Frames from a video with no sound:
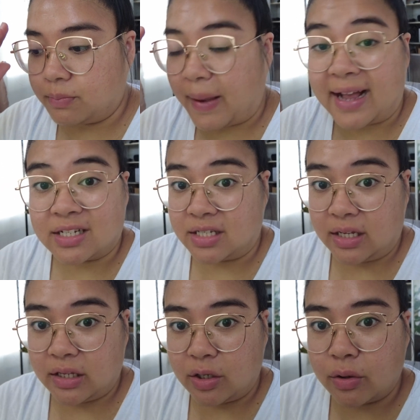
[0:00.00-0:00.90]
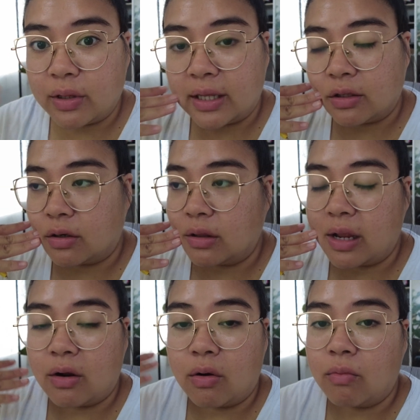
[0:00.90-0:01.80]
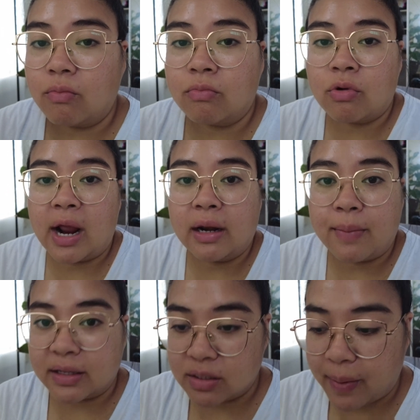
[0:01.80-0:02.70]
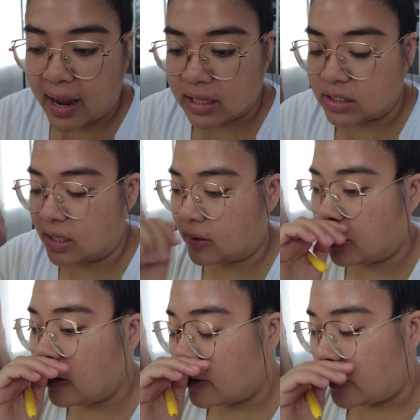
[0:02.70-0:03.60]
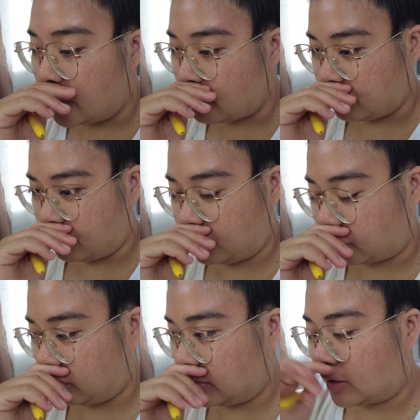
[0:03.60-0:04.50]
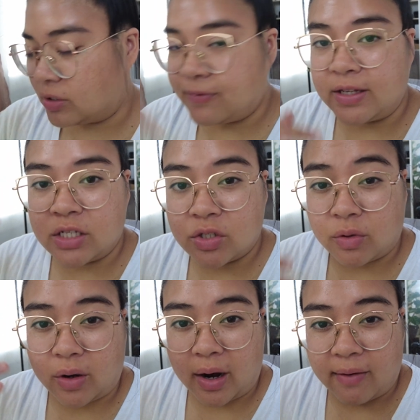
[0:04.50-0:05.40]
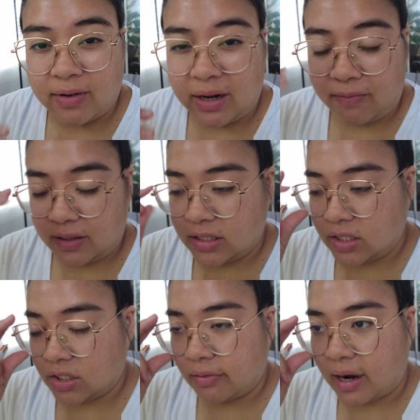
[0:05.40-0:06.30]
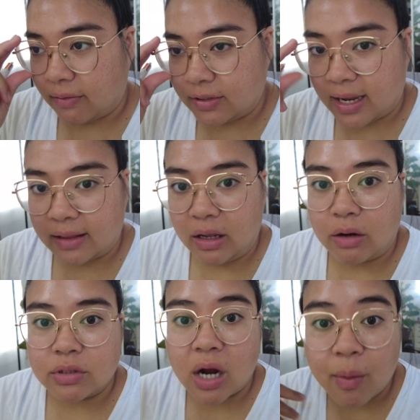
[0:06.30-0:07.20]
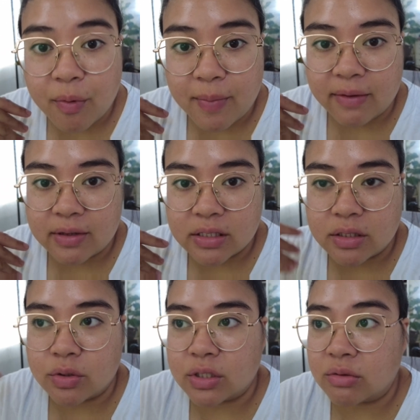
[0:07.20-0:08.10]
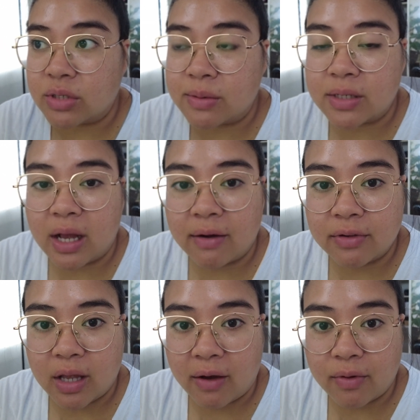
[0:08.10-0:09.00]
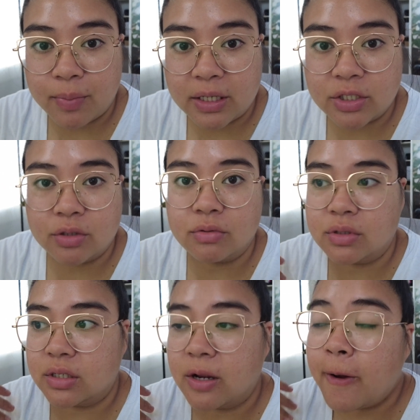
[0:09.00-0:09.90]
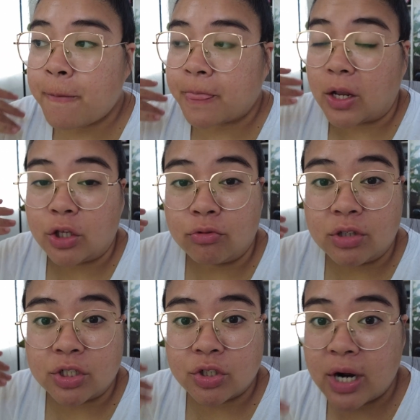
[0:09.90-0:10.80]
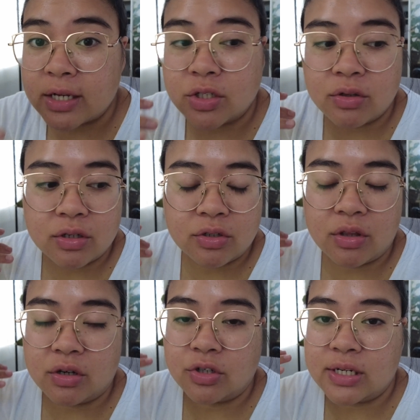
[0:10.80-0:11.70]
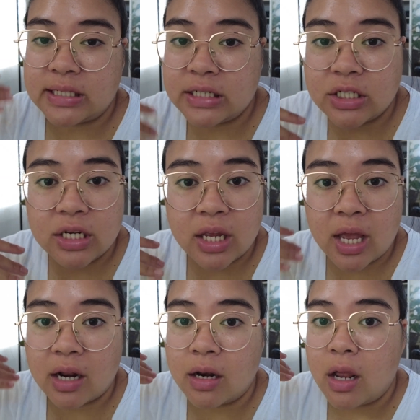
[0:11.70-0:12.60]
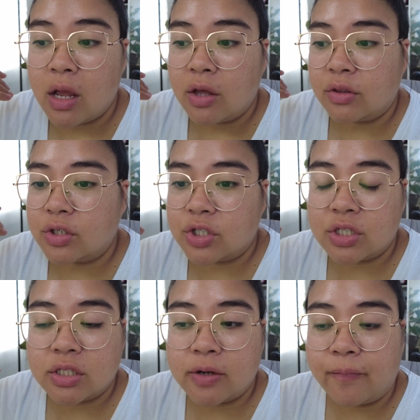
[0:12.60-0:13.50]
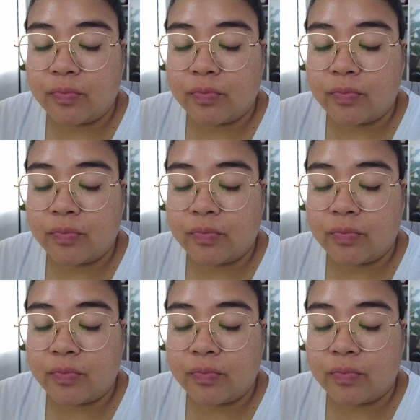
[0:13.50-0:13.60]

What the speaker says: passing, like they're like right about to pass, and those visits require everyday visits, so I'd have to add that on top of my visits. Or sometimes I'll have to have a patient who's in acute distress, or they're transitioning, and there's just